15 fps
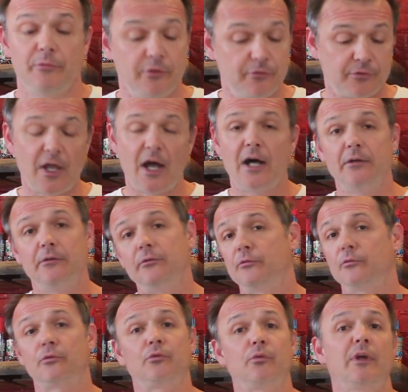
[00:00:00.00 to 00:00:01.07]
You've got
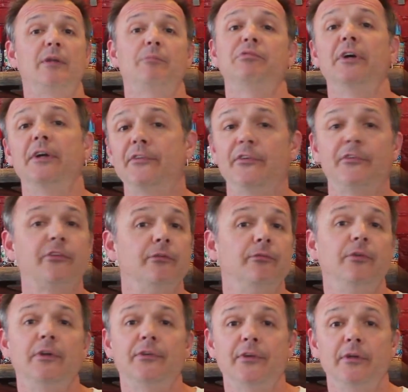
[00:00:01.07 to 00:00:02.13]
great places to
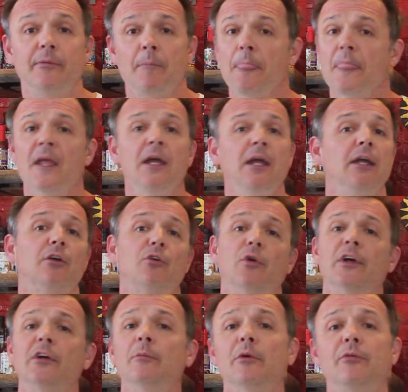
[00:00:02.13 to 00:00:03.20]
visit,
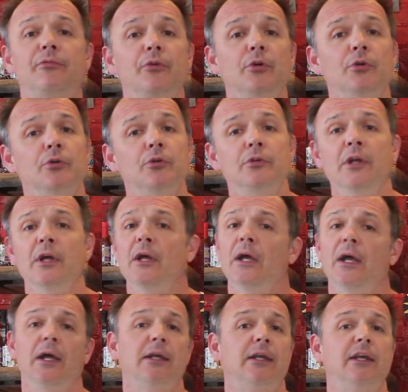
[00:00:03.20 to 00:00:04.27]
incredible food,
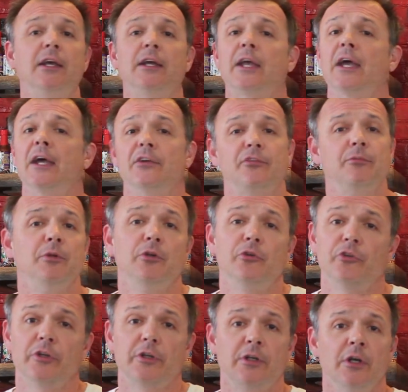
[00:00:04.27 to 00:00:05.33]
and kick-ass
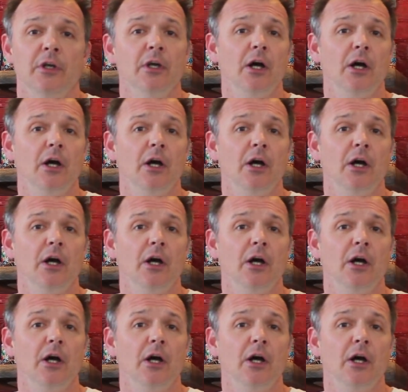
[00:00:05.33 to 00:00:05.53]
music.